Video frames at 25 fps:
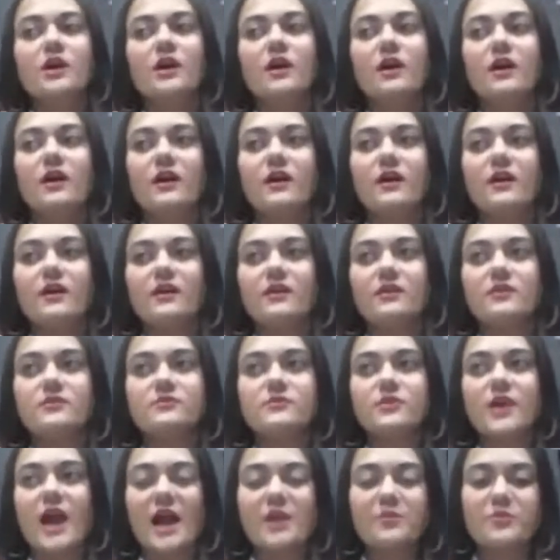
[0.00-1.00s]

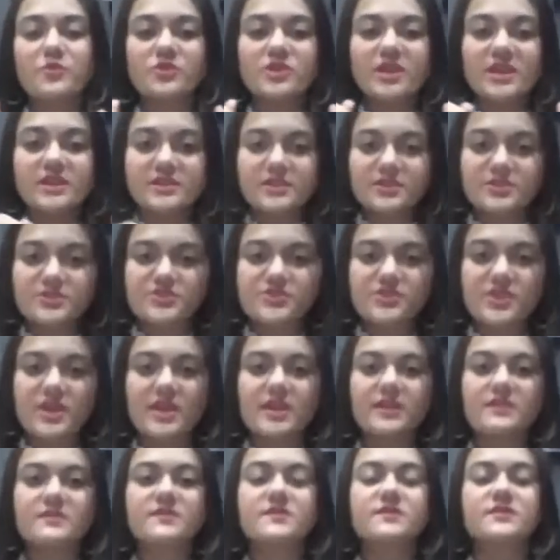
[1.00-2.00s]
carbonated
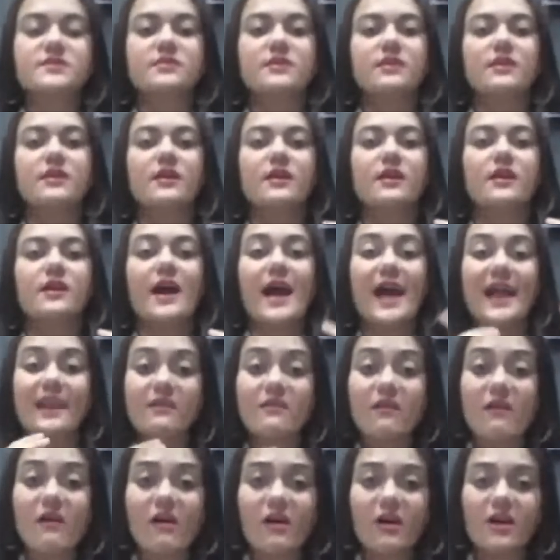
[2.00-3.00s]
drinks,
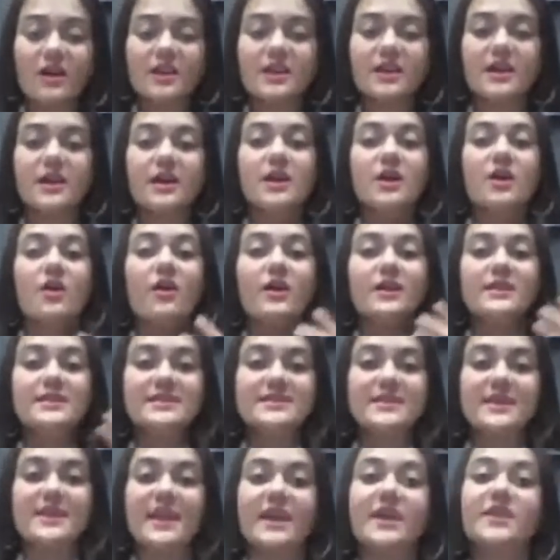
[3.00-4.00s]
alcohol, all
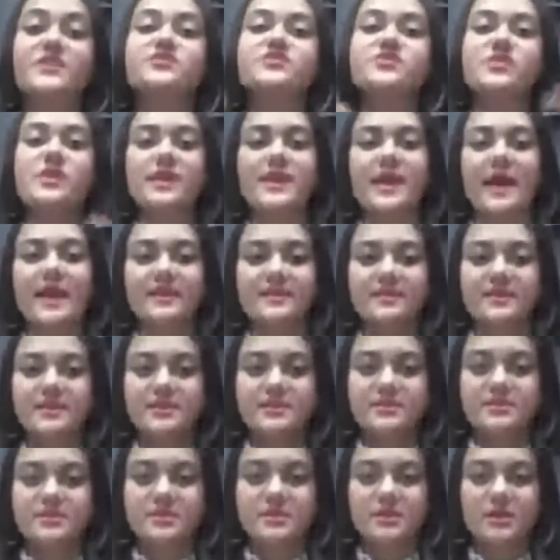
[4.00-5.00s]
these are extra
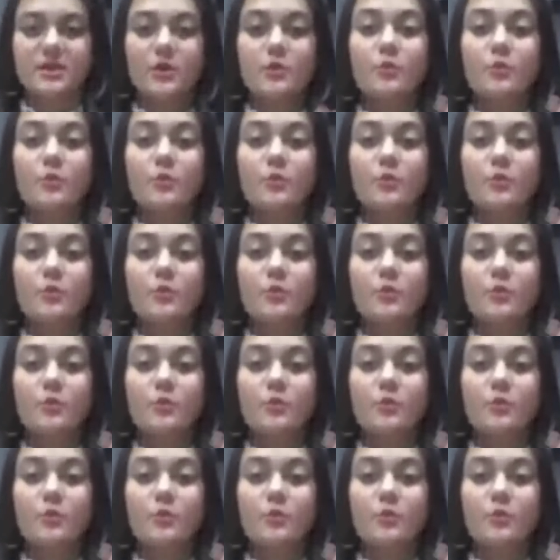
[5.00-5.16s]
calories.